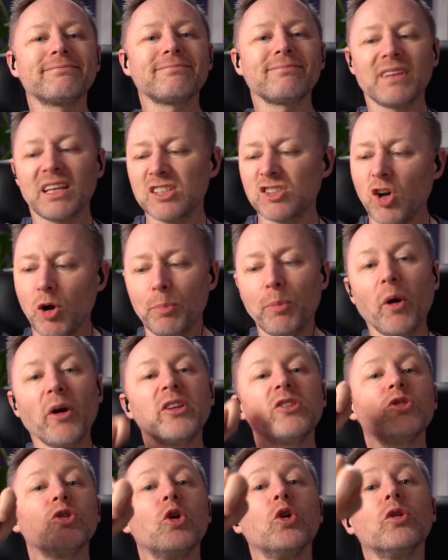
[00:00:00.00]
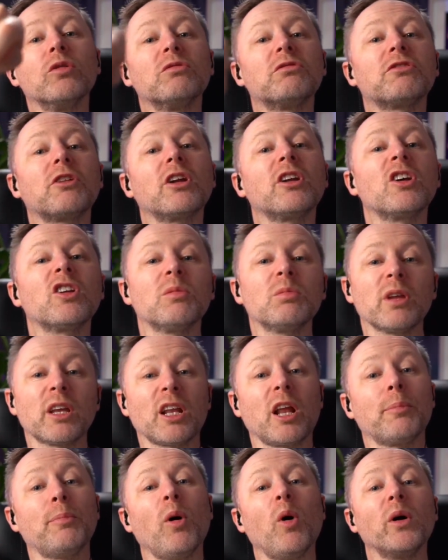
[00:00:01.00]
They sort of point it out in front of them like
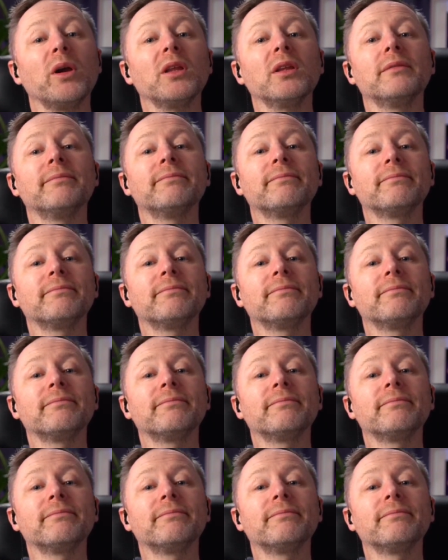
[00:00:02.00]
they're pointing.